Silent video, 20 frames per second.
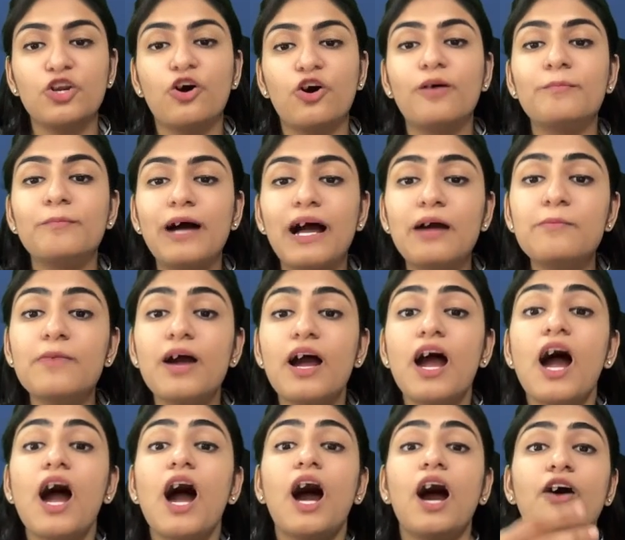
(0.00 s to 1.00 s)
law, ma'am?
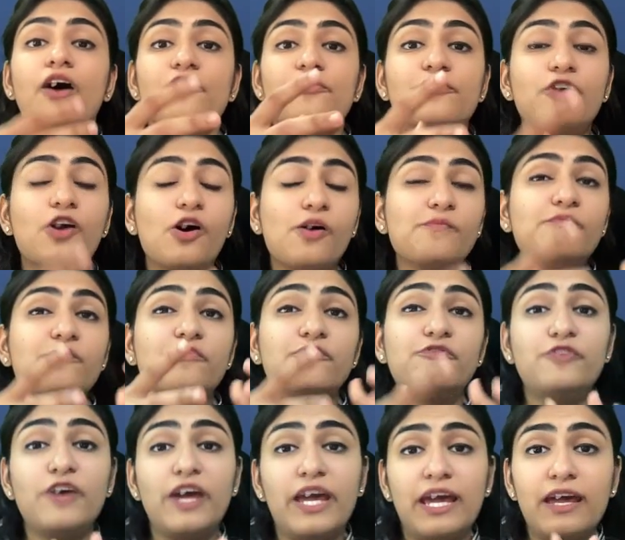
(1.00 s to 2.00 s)
From
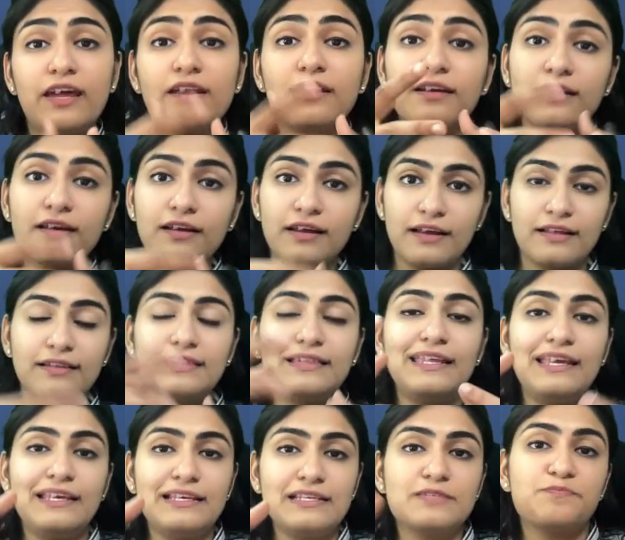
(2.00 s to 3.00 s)
where
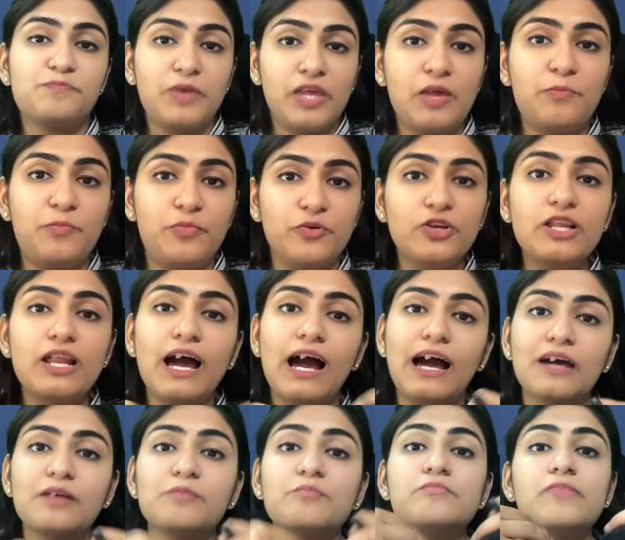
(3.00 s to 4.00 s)
these people
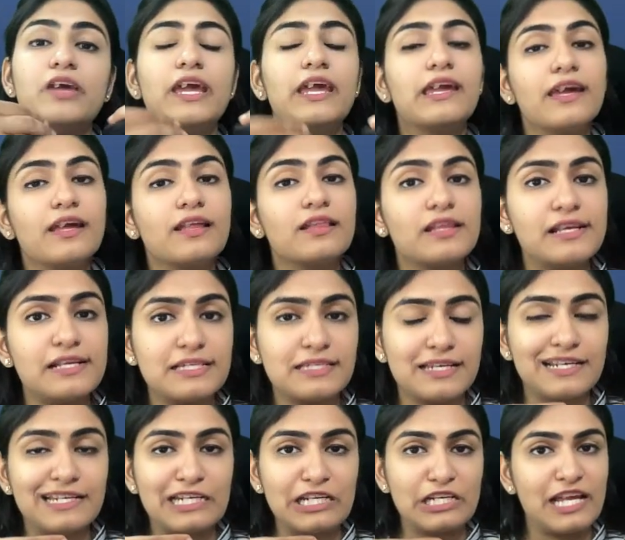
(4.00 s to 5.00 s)
are making these
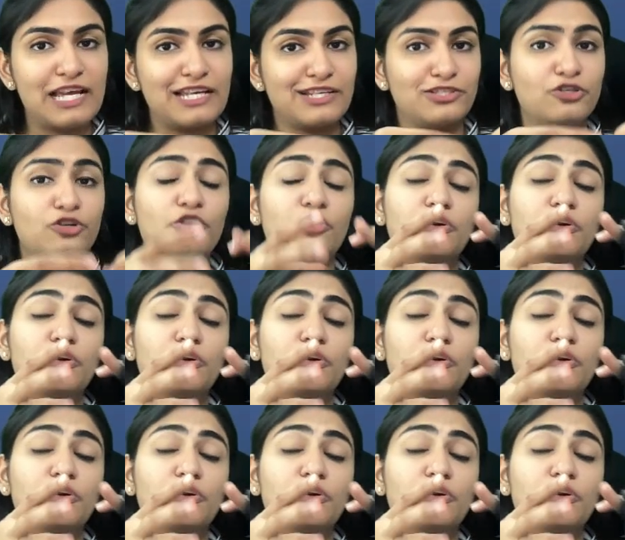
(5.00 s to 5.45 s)
international